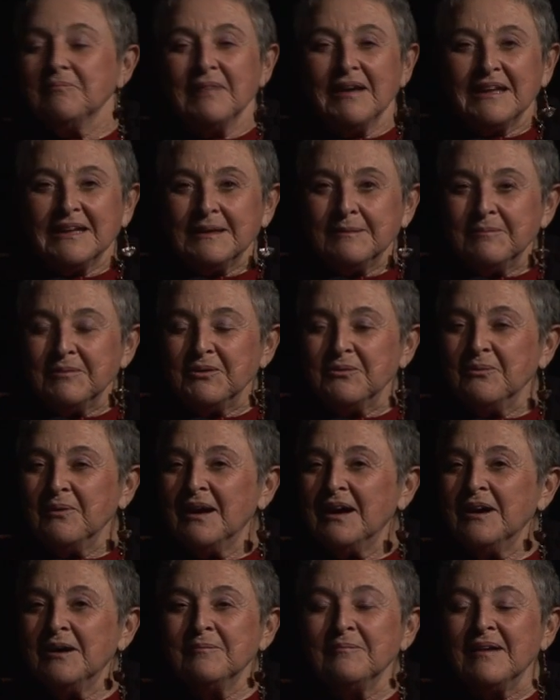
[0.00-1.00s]
may he be
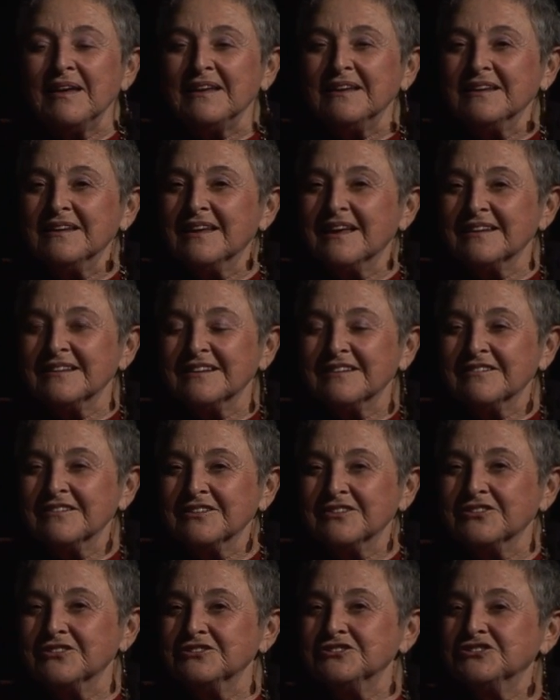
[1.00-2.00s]
well, may he get
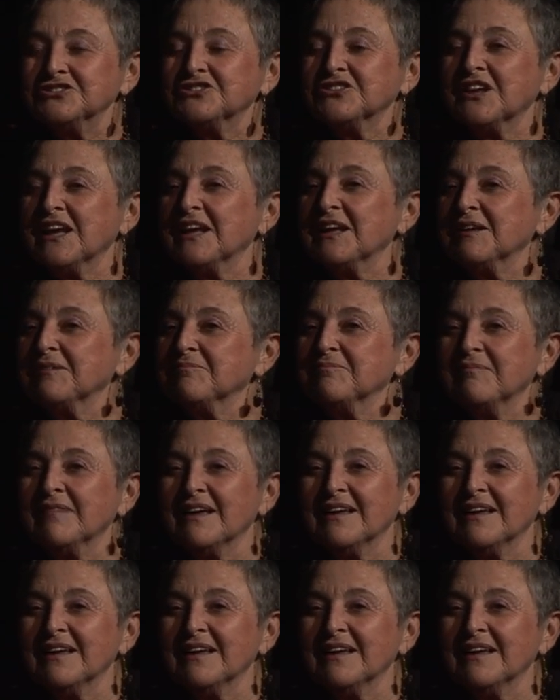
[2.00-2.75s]
there in a good shape,